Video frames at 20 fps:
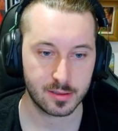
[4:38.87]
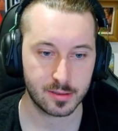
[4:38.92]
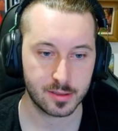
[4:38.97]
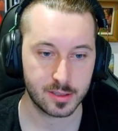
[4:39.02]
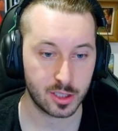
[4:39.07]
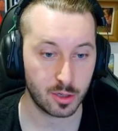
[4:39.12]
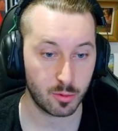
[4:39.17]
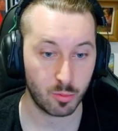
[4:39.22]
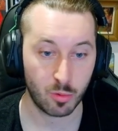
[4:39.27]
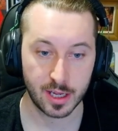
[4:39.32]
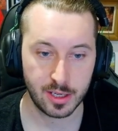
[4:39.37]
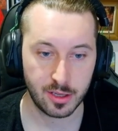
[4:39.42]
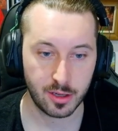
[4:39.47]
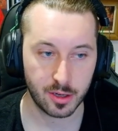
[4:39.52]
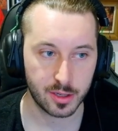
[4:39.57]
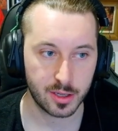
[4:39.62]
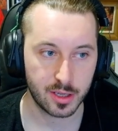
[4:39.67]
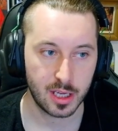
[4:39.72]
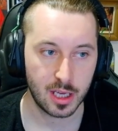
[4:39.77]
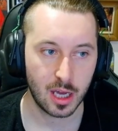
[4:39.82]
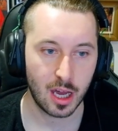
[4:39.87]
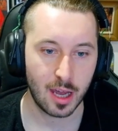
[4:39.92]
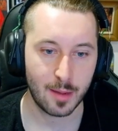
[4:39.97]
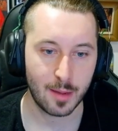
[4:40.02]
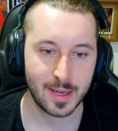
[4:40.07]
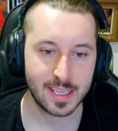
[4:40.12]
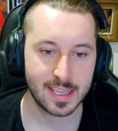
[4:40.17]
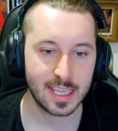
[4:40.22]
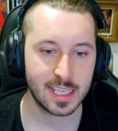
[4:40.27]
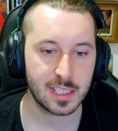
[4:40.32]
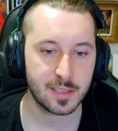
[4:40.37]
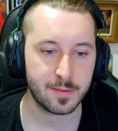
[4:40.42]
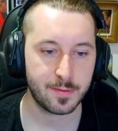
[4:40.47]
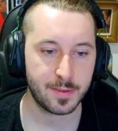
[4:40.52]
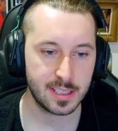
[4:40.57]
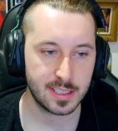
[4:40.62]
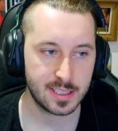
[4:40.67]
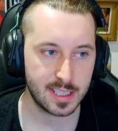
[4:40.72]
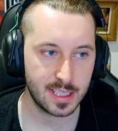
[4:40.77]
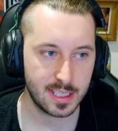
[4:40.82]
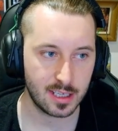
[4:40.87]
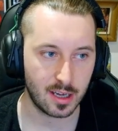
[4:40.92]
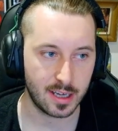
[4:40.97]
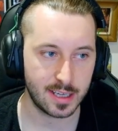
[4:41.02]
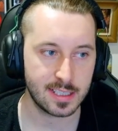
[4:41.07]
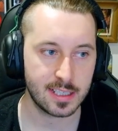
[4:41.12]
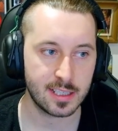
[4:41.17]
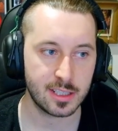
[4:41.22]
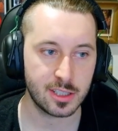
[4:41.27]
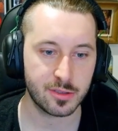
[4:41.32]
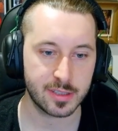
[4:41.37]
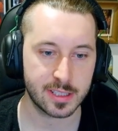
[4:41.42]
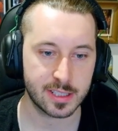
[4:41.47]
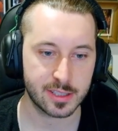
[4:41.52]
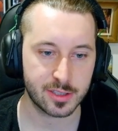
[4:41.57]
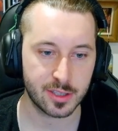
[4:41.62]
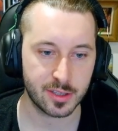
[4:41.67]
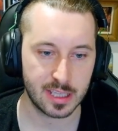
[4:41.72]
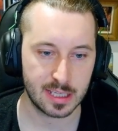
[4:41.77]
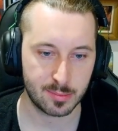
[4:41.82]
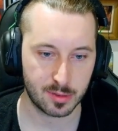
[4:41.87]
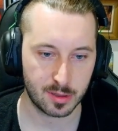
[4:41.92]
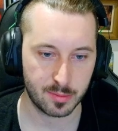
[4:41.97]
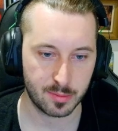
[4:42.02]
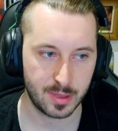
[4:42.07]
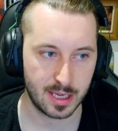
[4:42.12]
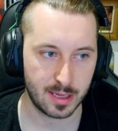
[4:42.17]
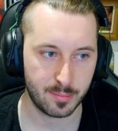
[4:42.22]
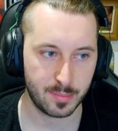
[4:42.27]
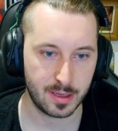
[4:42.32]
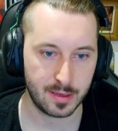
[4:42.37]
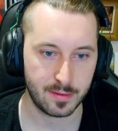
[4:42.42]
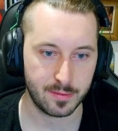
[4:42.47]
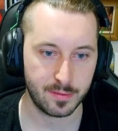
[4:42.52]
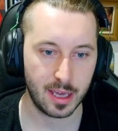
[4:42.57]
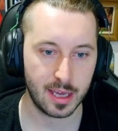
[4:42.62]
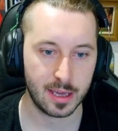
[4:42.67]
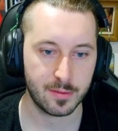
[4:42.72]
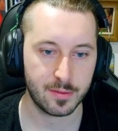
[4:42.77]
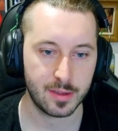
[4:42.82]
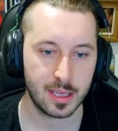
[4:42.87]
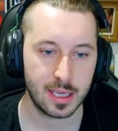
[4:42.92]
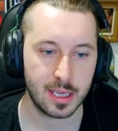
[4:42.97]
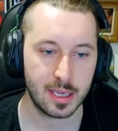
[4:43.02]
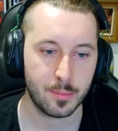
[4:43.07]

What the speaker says: So why not? I mean, they defend their knight, and in doing so, they prepare b5,